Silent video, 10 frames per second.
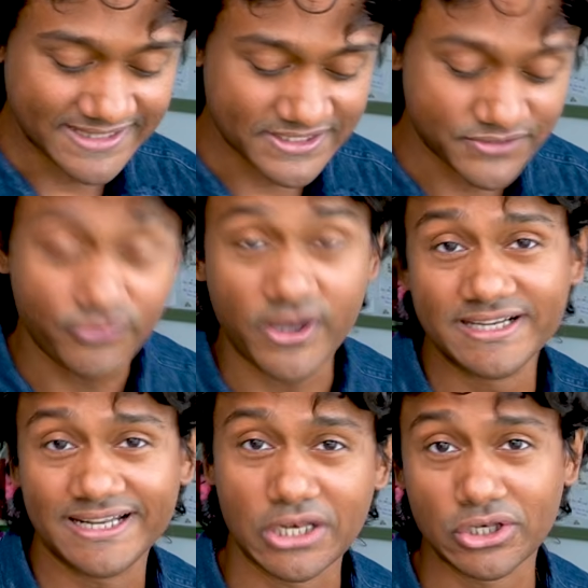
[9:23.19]
This fun
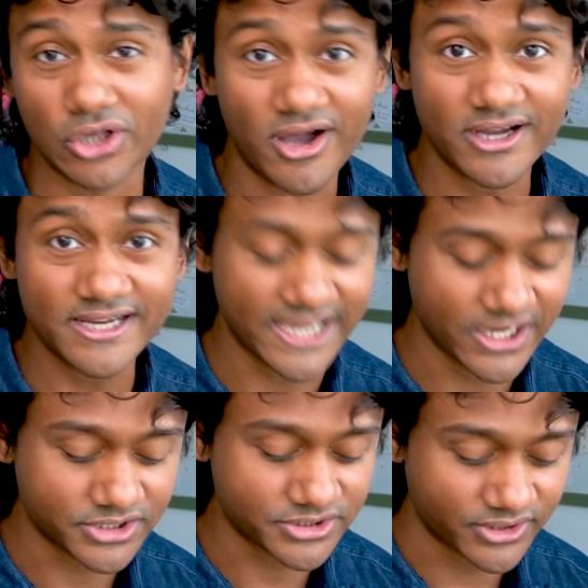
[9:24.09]
little log
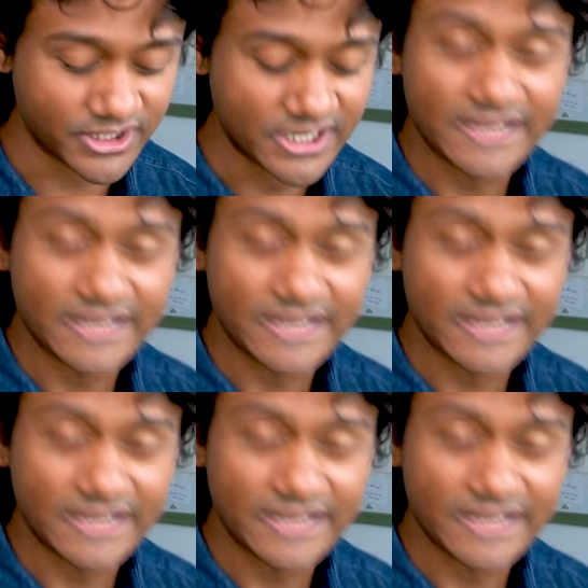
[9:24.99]
character.